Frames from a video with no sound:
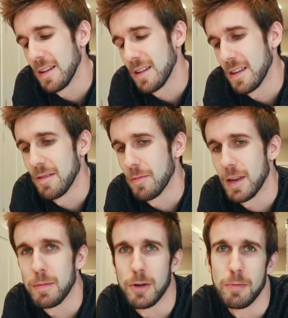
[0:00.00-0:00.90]
Then
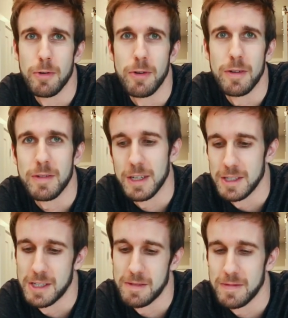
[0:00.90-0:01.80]
read Billboard,
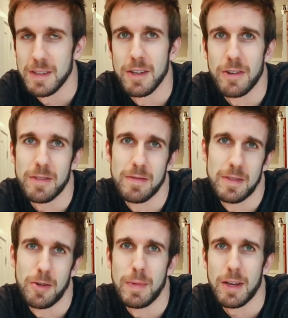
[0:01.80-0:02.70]
because
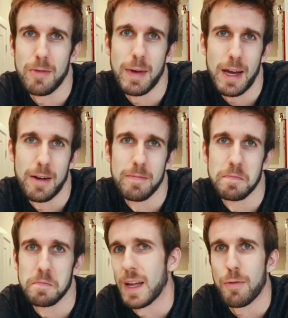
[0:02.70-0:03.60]
they'll make you mad.
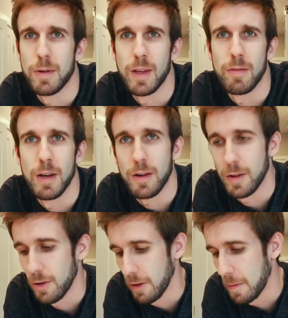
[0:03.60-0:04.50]
That's what they've done,
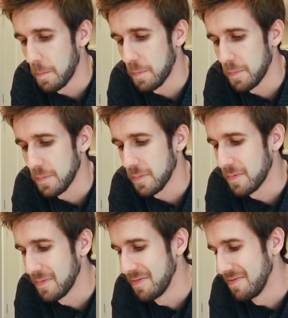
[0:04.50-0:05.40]
clearly.
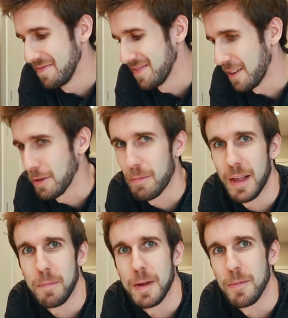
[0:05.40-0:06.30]
They've
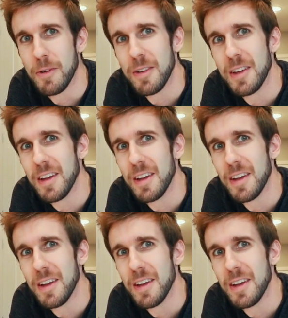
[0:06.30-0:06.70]
upset people